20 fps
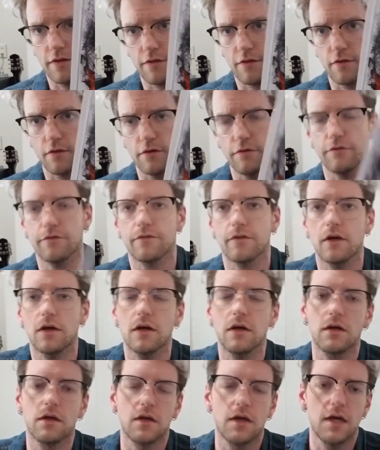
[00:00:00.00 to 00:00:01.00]
sort of
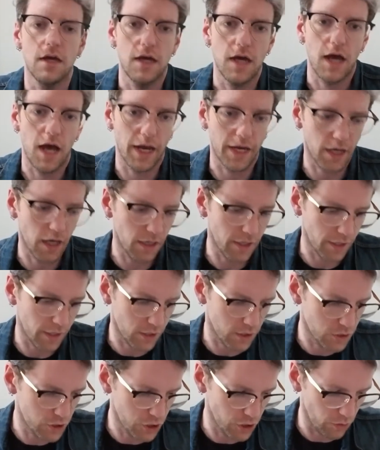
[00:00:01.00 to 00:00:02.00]

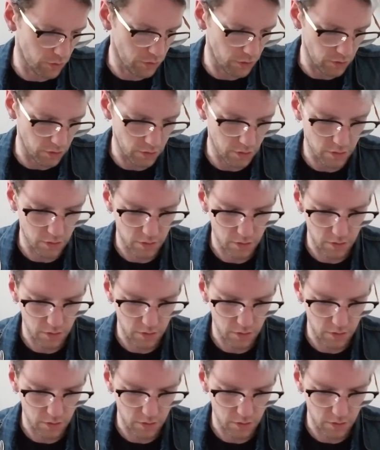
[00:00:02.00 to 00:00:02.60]
iconic Joker